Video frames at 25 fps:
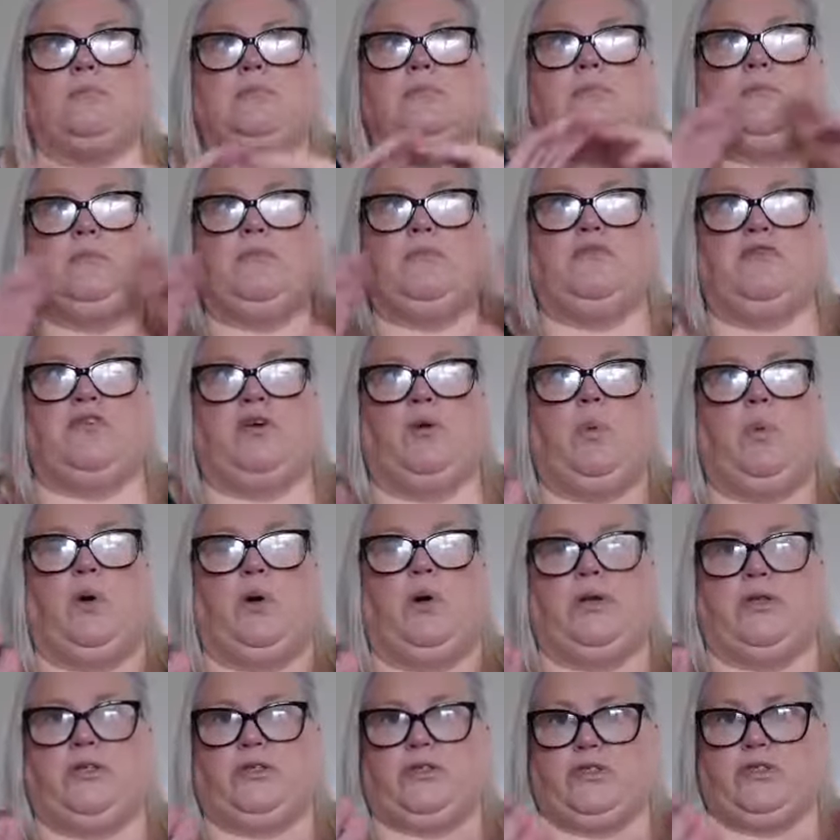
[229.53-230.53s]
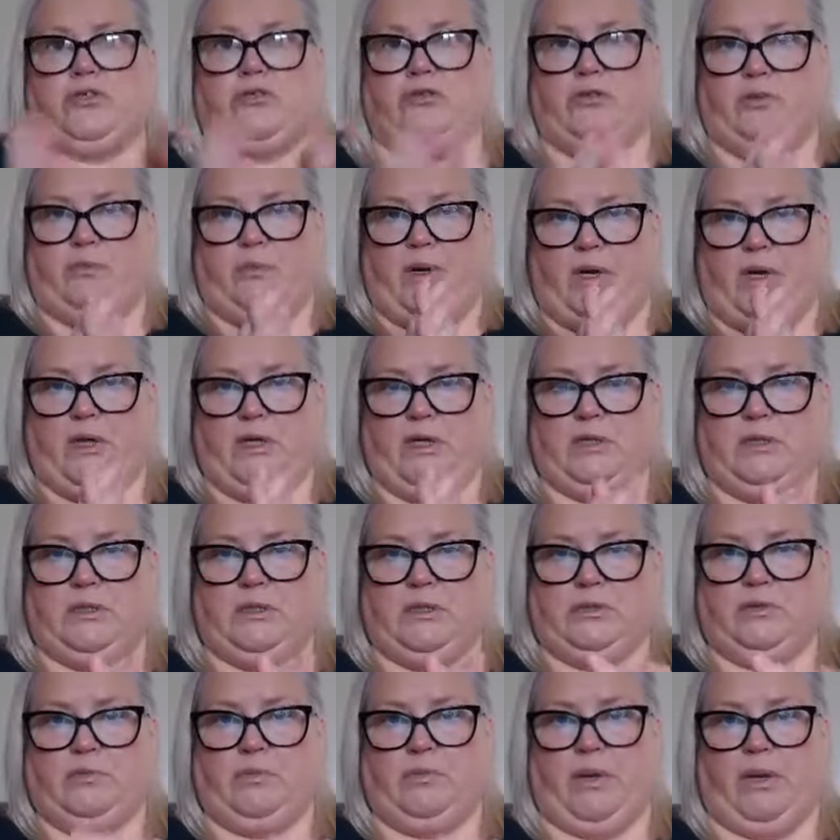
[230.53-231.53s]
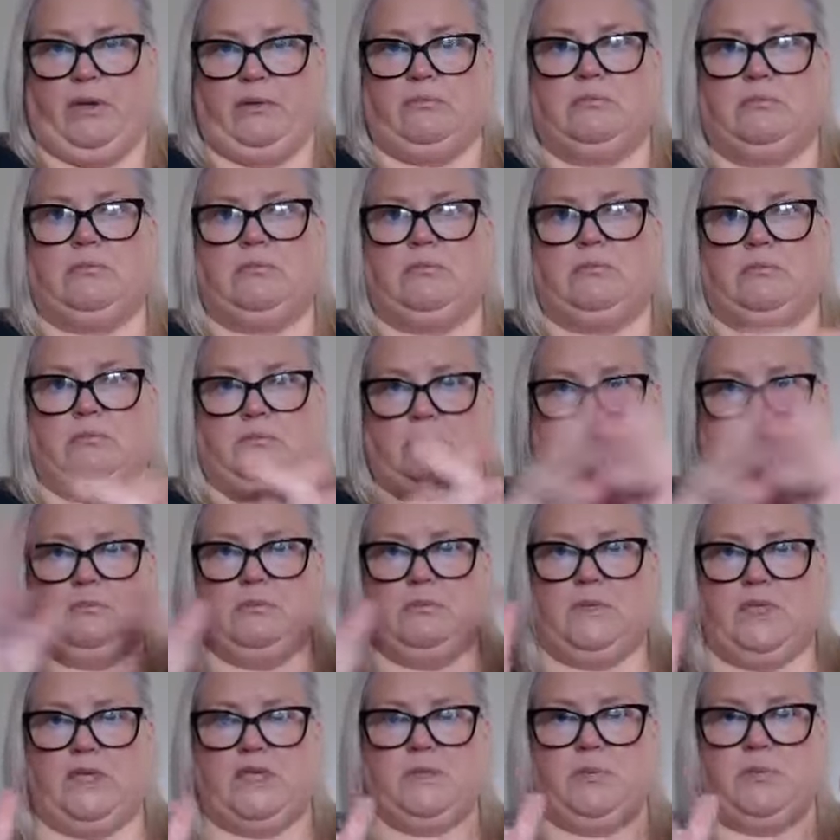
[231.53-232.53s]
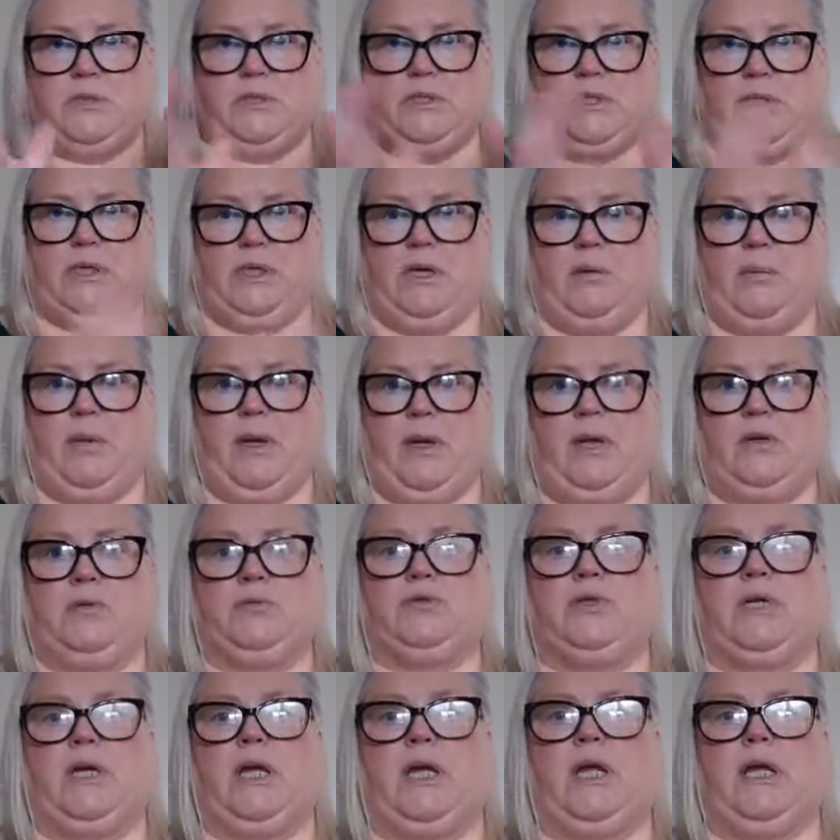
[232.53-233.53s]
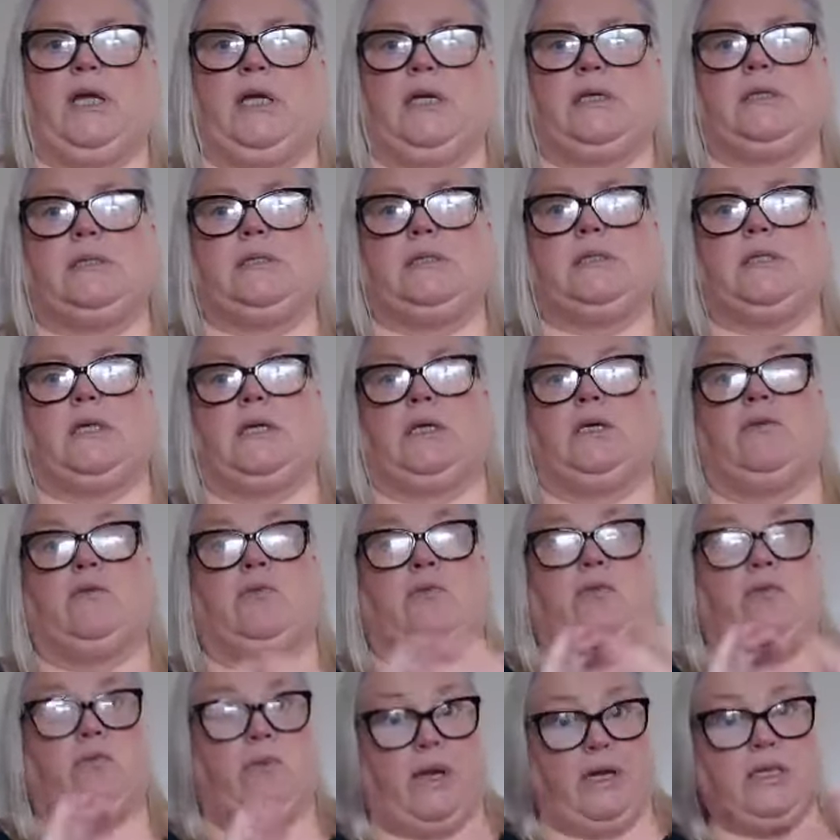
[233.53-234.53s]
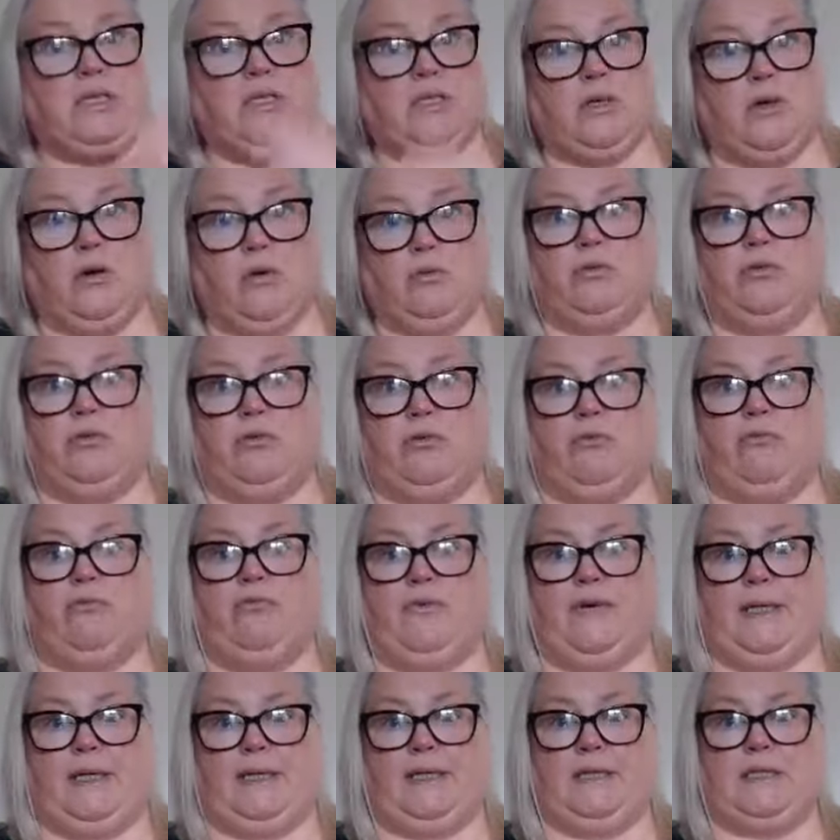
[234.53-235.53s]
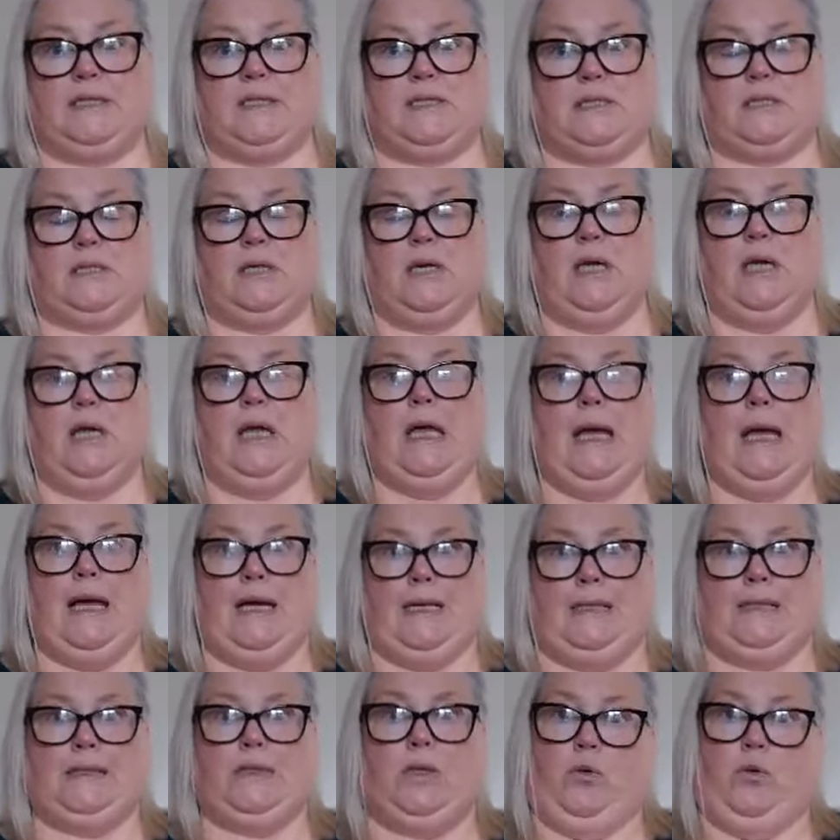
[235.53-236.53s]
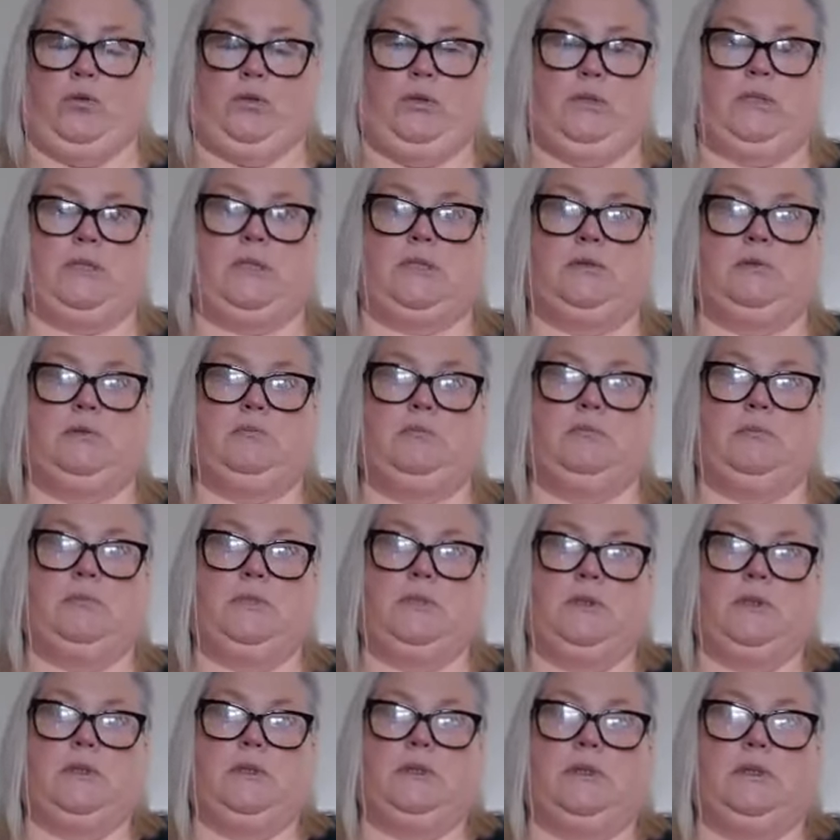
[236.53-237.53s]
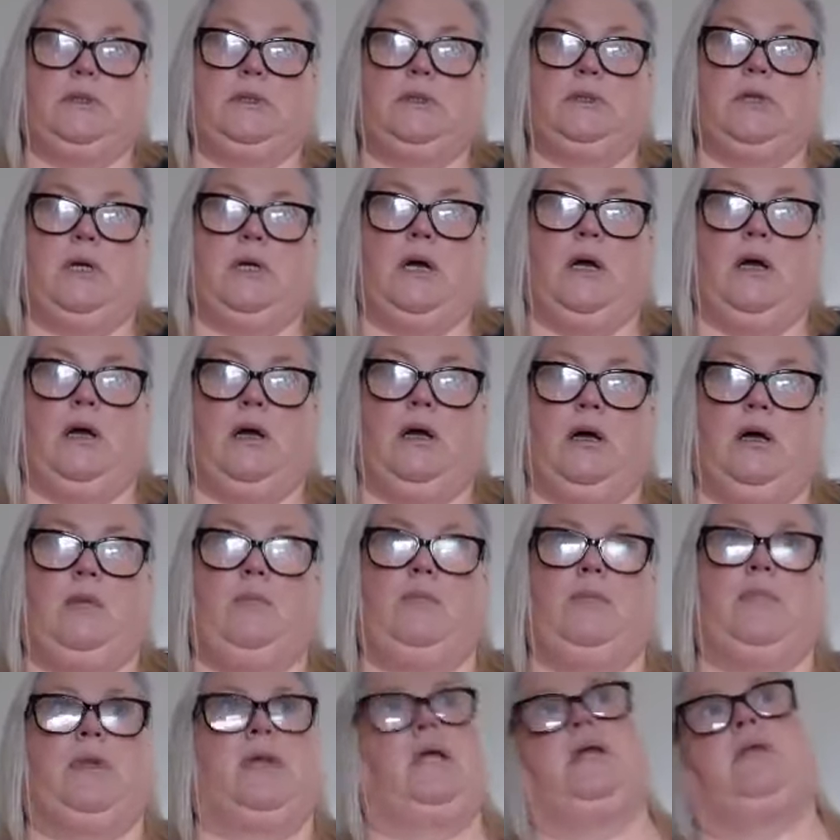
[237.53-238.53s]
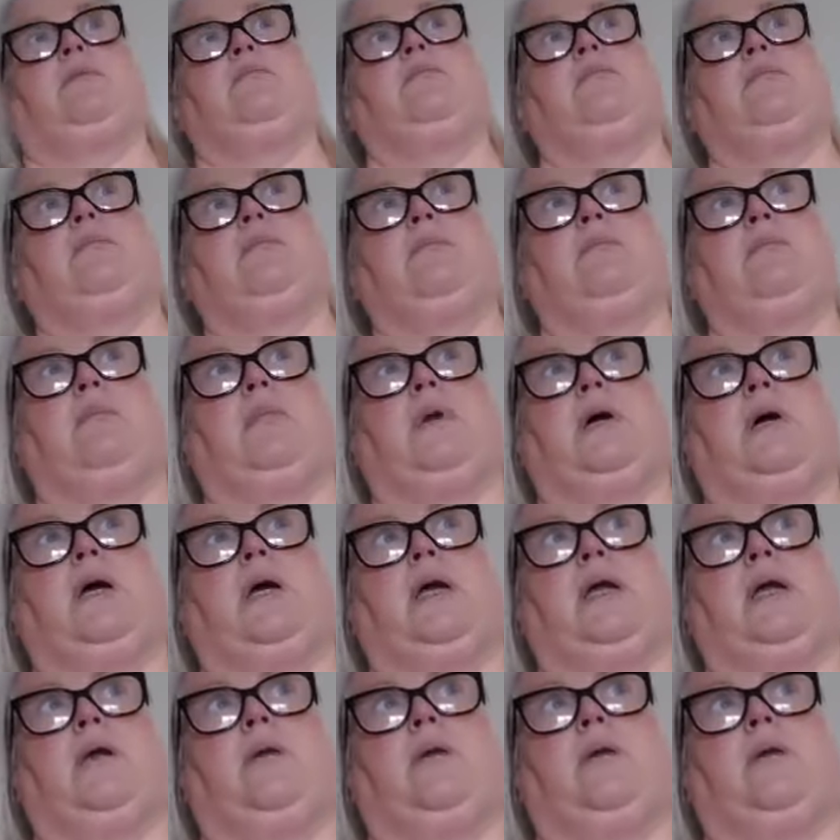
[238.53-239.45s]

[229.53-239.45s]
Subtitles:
few pointers to remind you about this particular boundary is that you have a right to own your own feelings and thoughts. In my